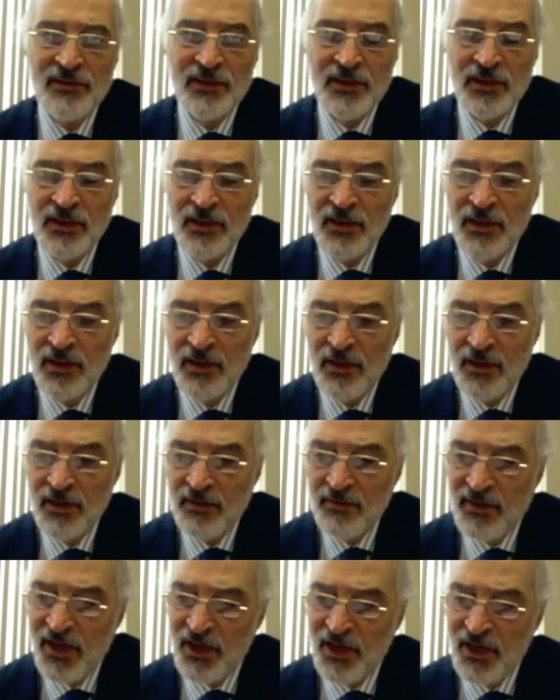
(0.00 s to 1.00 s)
Today
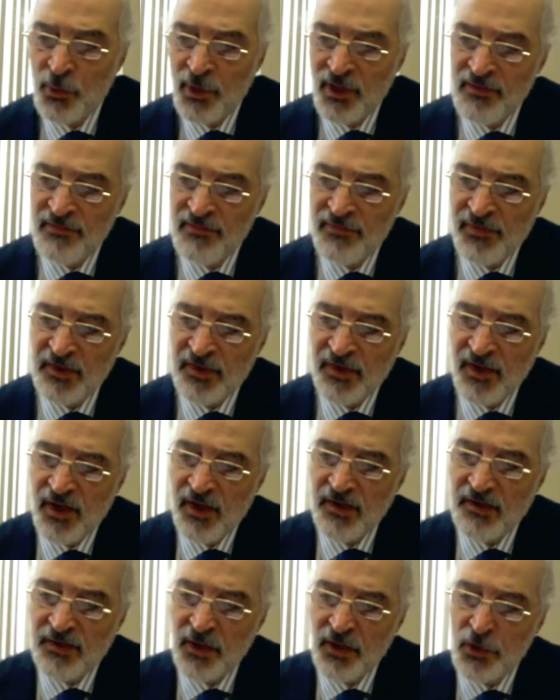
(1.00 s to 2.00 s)
and every day, Syria
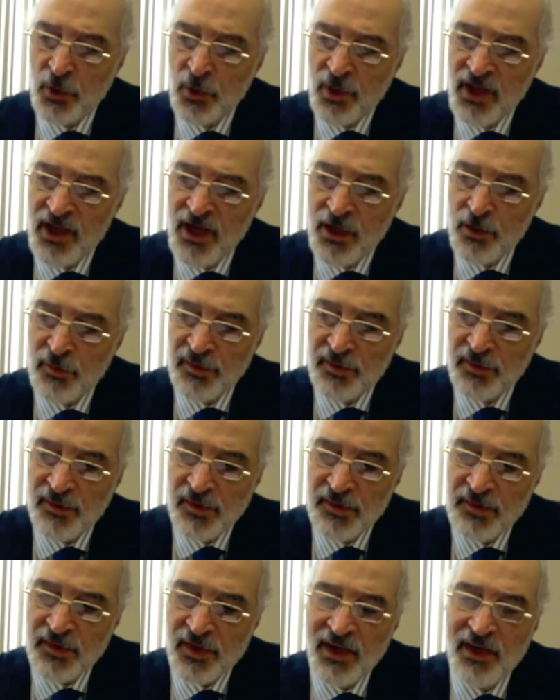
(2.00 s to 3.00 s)
is committed to
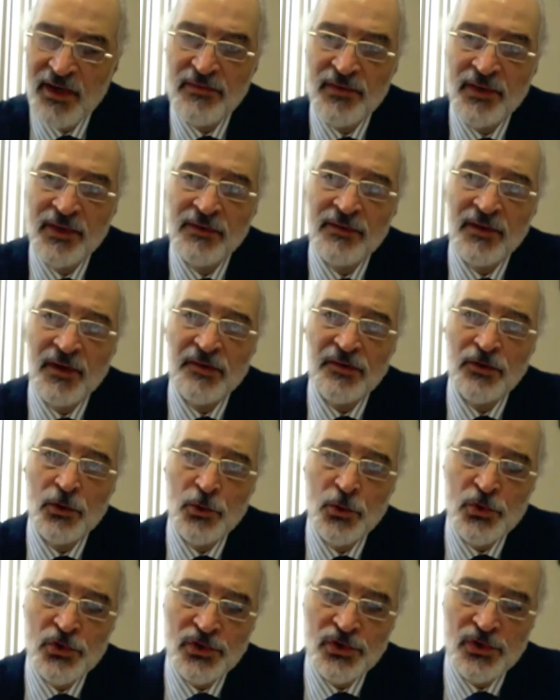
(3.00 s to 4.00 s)
maintain its sovereignty,
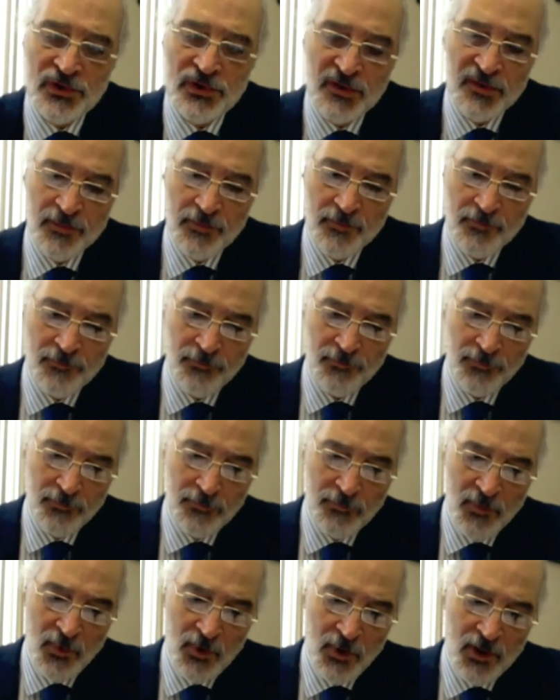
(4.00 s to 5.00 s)
unity,
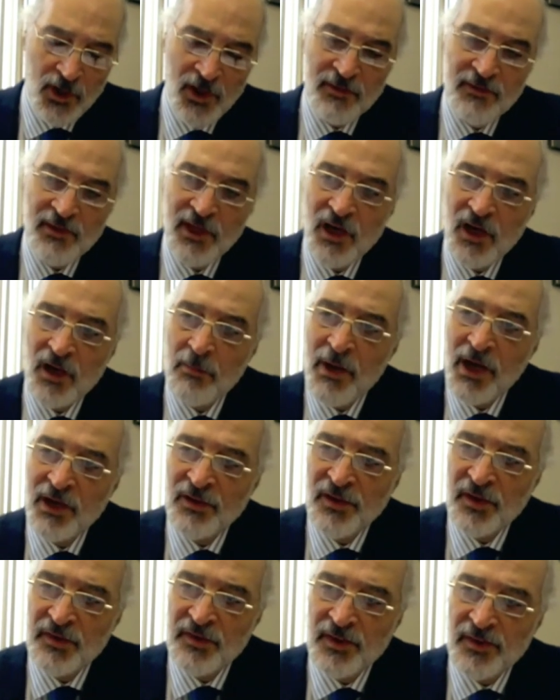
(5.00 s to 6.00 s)
and territorial
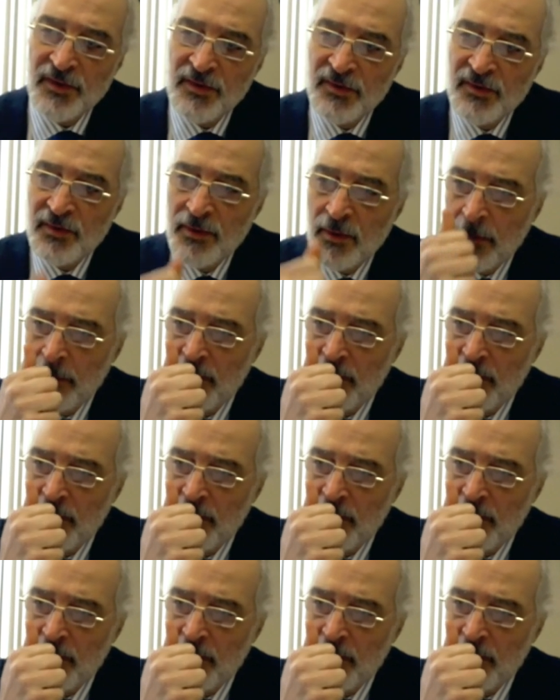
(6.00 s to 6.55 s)
integrity